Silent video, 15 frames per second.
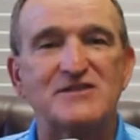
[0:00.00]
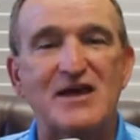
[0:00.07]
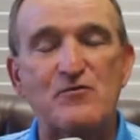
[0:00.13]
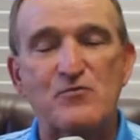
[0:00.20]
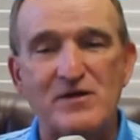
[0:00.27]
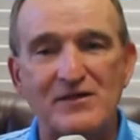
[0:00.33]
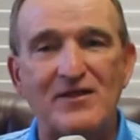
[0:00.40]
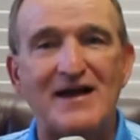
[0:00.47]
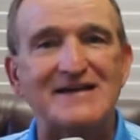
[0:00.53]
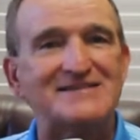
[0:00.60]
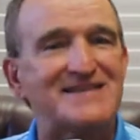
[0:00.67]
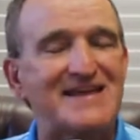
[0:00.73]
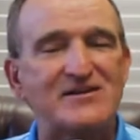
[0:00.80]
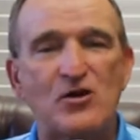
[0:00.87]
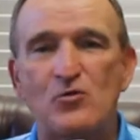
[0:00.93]
They realize
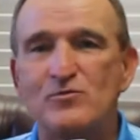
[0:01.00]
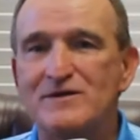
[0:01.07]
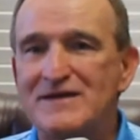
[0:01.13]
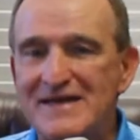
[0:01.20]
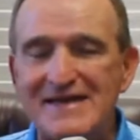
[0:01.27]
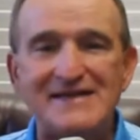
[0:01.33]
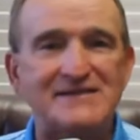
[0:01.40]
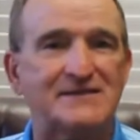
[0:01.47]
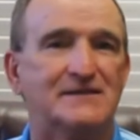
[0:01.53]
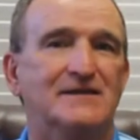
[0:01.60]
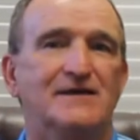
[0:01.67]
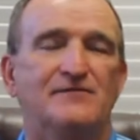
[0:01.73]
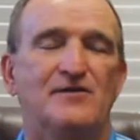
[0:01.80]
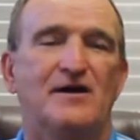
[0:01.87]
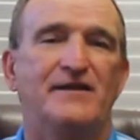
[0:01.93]
they don't need to
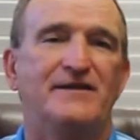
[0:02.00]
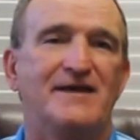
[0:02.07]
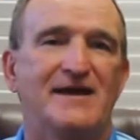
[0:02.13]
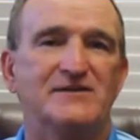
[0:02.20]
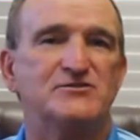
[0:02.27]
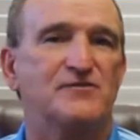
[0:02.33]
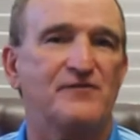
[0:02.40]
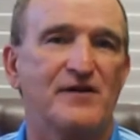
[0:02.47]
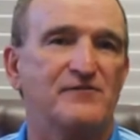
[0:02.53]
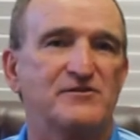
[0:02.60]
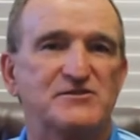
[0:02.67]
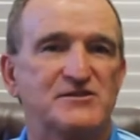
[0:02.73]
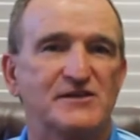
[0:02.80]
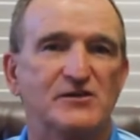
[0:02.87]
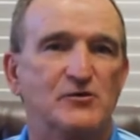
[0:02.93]
live on the edge of every
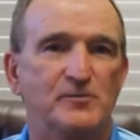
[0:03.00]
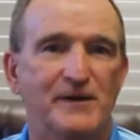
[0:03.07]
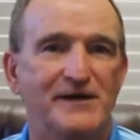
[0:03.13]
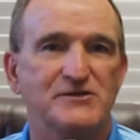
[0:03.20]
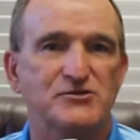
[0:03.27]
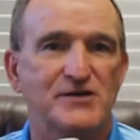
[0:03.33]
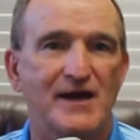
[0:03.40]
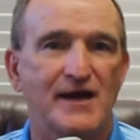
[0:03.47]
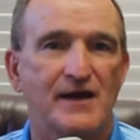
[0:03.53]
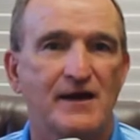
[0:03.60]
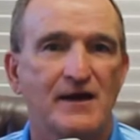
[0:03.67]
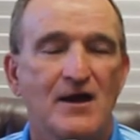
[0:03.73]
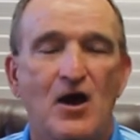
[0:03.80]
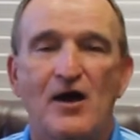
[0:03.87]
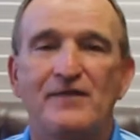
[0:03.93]
single paycheck,
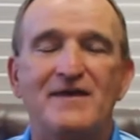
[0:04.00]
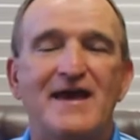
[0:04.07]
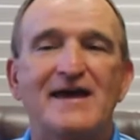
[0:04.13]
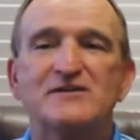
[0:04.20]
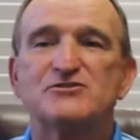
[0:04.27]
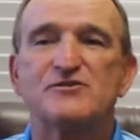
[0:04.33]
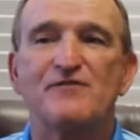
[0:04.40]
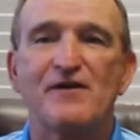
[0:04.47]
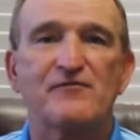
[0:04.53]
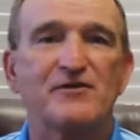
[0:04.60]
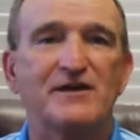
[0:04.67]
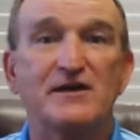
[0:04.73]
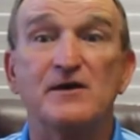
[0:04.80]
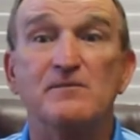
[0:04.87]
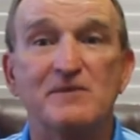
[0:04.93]
on the edge of
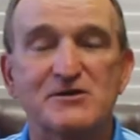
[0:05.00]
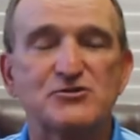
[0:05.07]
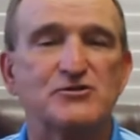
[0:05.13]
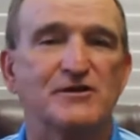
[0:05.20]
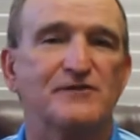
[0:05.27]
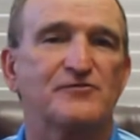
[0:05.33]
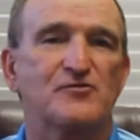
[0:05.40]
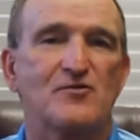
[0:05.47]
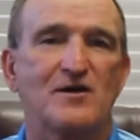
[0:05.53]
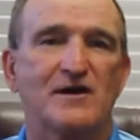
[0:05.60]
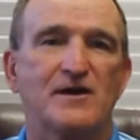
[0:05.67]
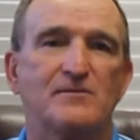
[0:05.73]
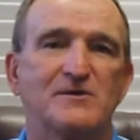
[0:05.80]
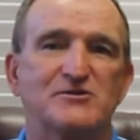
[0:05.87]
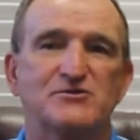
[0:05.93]
every commission if they're on
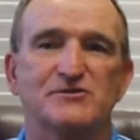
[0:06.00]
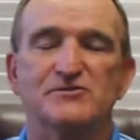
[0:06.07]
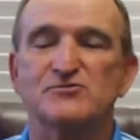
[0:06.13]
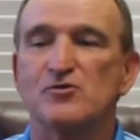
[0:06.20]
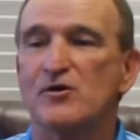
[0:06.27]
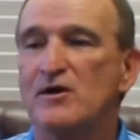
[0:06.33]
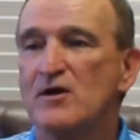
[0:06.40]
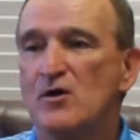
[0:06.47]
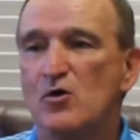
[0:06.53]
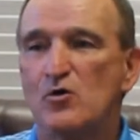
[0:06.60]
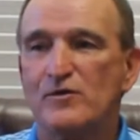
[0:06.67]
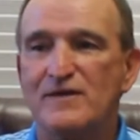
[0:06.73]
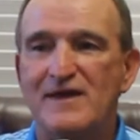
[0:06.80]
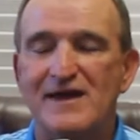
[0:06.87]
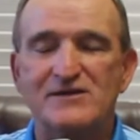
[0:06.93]
commissions, or
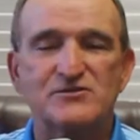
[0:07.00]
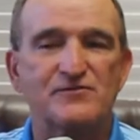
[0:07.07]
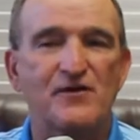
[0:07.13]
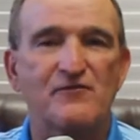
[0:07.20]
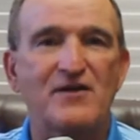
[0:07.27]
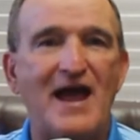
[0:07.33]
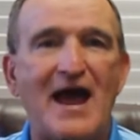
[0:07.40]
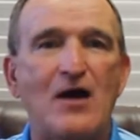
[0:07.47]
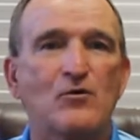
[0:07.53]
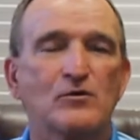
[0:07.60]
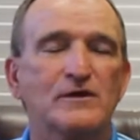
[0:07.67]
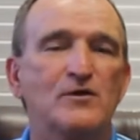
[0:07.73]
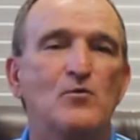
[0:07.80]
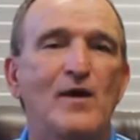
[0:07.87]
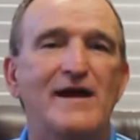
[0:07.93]
the edge of every
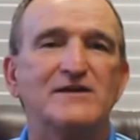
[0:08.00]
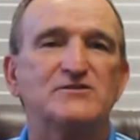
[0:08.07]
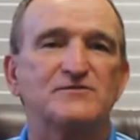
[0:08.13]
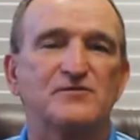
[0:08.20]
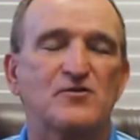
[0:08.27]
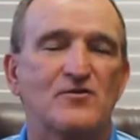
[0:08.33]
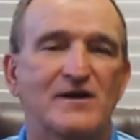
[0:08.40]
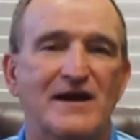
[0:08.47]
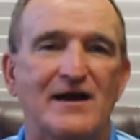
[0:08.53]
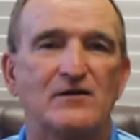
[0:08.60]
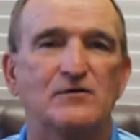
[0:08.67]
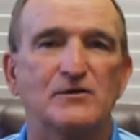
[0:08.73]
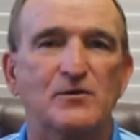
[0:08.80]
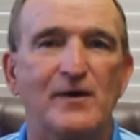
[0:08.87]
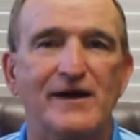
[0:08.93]
hourly wage if they're on
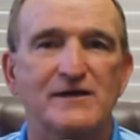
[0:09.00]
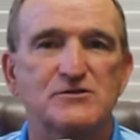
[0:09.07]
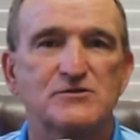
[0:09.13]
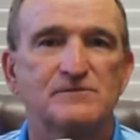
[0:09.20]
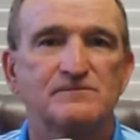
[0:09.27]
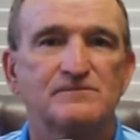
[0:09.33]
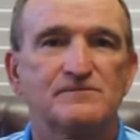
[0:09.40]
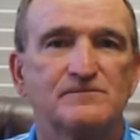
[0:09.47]
hourly wage.